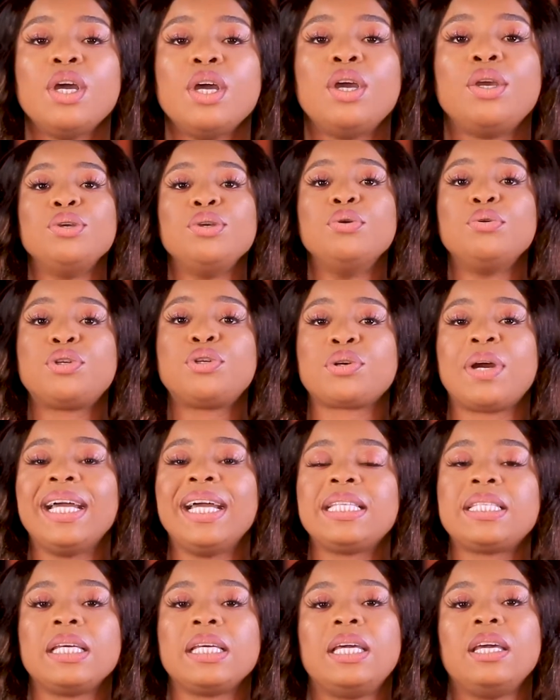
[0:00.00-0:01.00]
you try
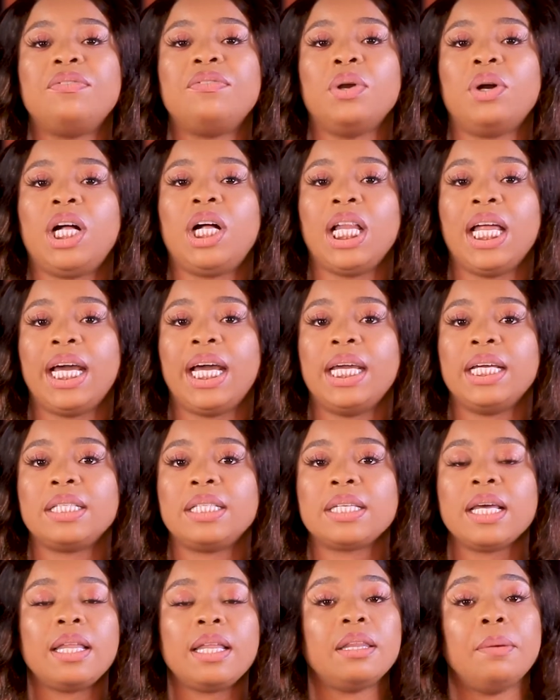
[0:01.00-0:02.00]
to give your client
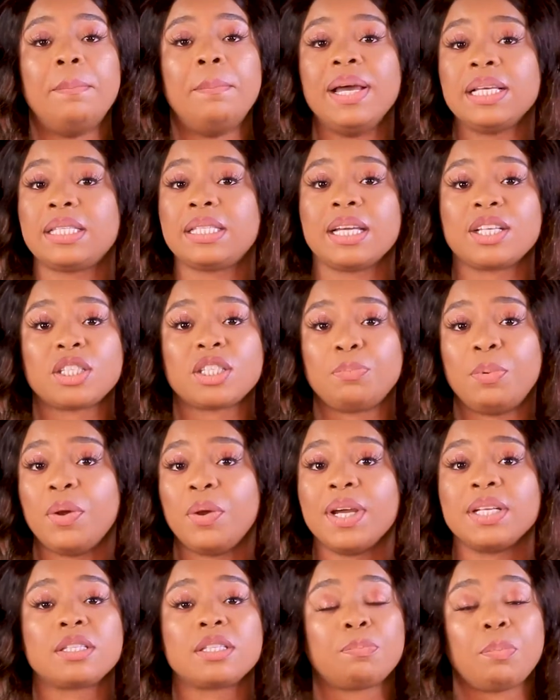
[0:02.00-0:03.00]
the best
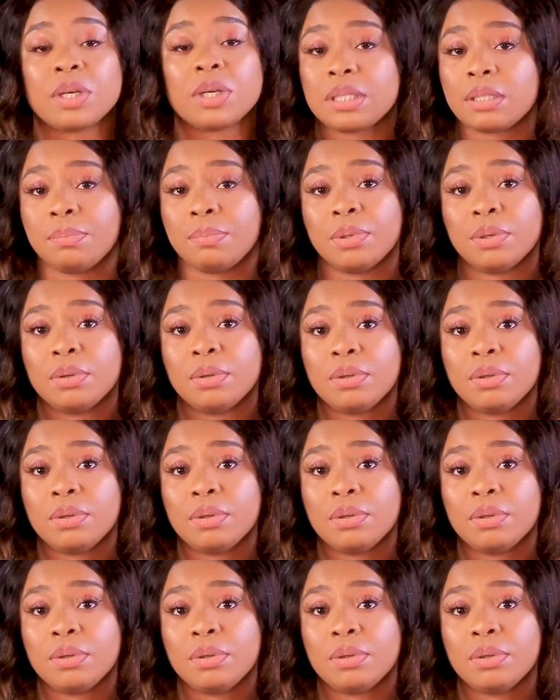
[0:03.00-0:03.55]
experience possible.